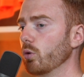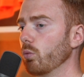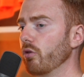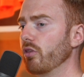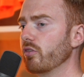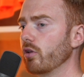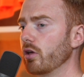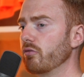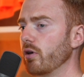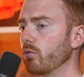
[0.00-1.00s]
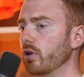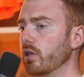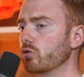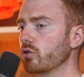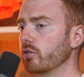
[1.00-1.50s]
one of the things that I found
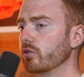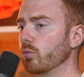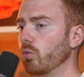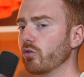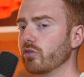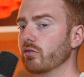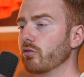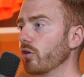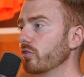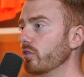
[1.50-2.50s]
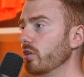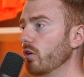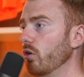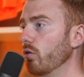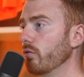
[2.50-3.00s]
really interesting was the
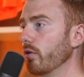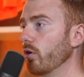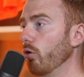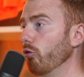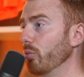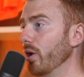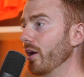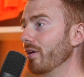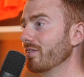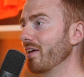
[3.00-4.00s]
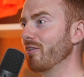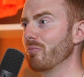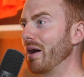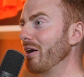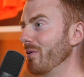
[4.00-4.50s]
diversity of players and
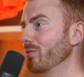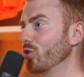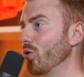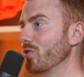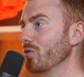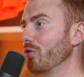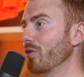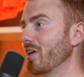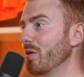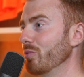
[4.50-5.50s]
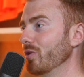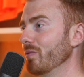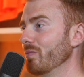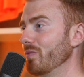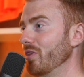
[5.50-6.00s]
their background stories. So, for
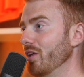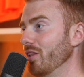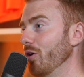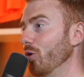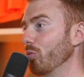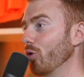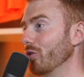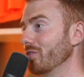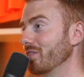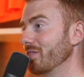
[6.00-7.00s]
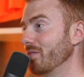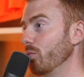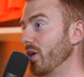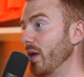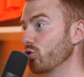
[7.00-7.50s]
example, the Lowell brothers
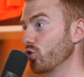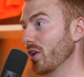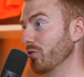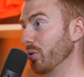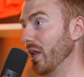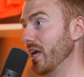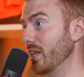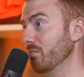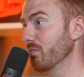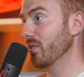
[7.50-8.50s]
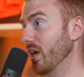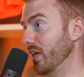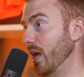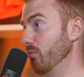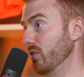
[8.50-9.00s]
came straight off a plane
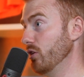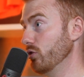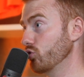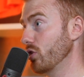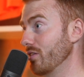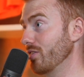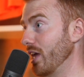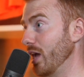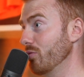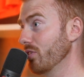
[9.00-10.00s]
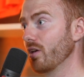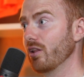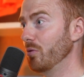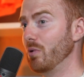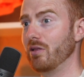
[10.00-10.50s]
and came literally straight to the games.
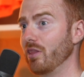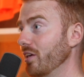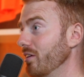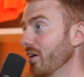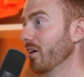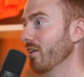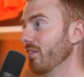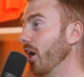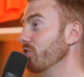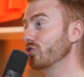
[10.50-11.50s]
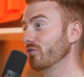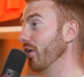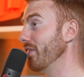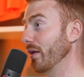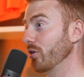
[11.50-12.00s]
I just
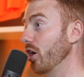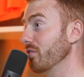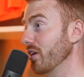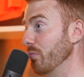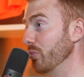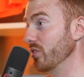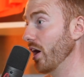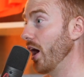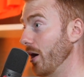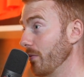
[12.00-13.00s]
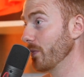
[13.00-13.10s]
find that concept bizarre